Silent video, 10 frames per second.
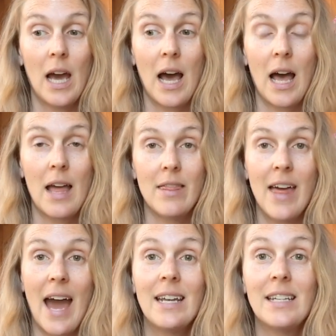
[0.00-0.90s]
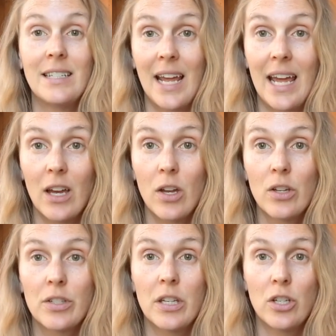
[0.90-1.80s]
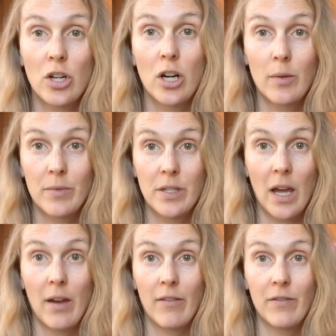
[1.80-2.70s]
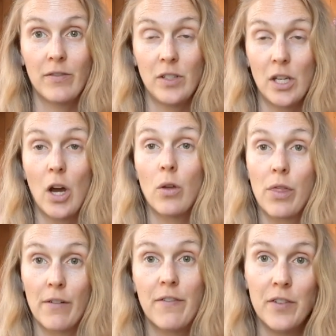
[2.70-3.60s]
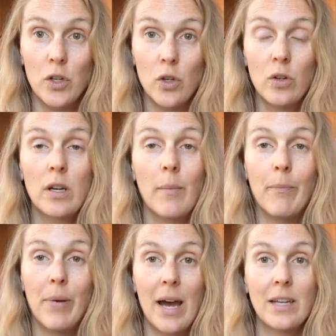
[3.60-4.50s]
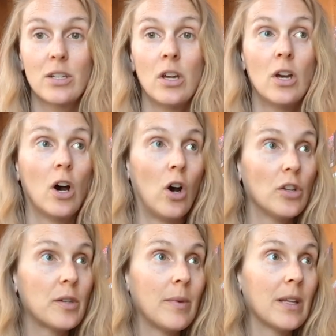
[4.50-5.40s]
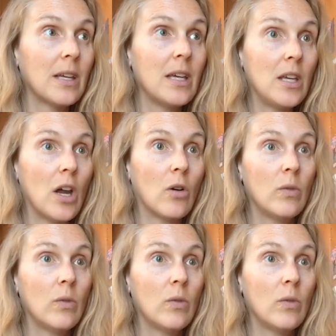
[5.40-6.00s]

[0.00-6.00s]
that entails in terms of, the food, but ultimately,